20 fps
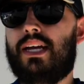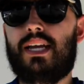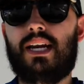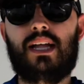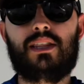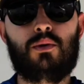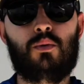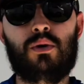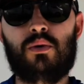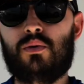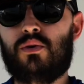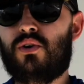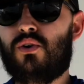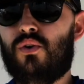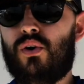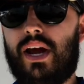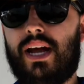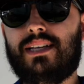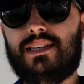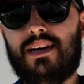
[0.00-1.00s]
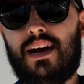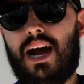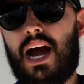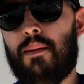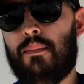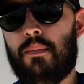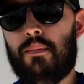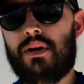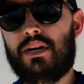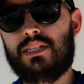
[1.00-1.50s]
get out there with a great
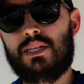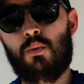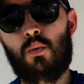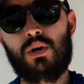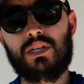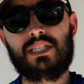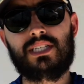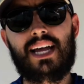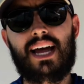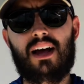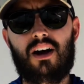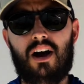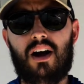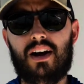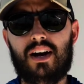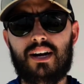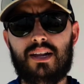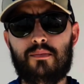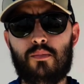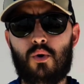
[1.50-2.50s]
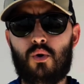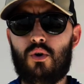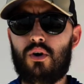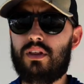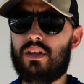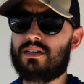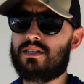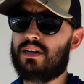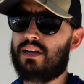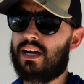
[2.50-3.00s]
timing because it wasn't that hot
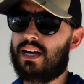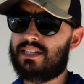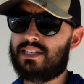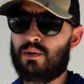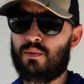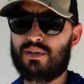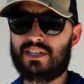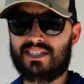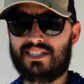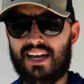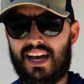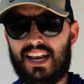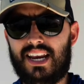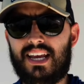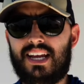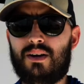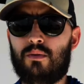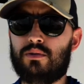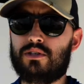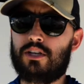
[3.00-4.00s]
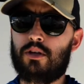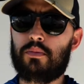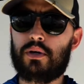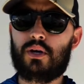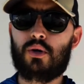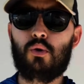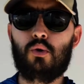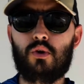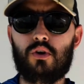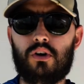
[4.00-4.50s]
anymore. The sun, like I said, was setting. It was a little
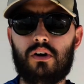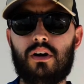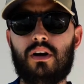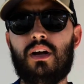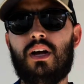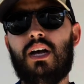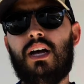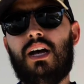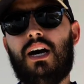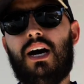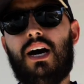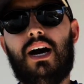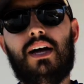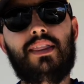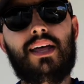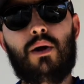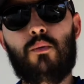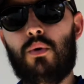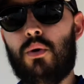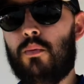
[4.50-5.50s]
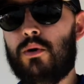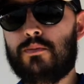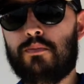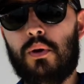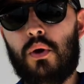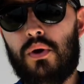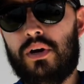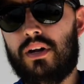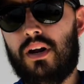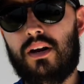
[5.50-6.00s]
bit cooler, and that wind was
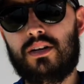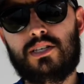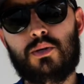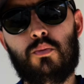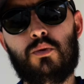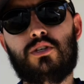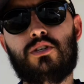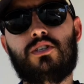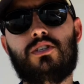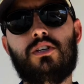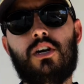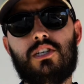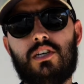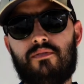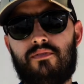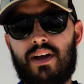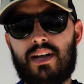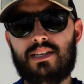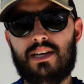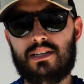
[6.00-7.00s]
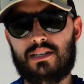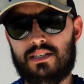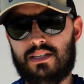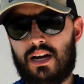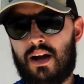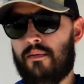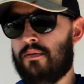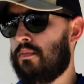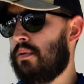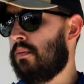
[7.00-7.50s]
blowing on us. It was such a fantastic
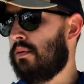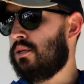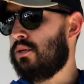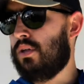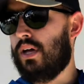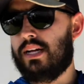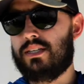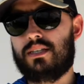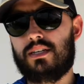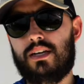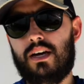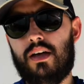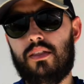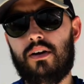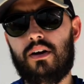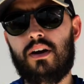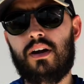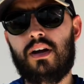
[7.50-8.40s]
time to be able to do that together.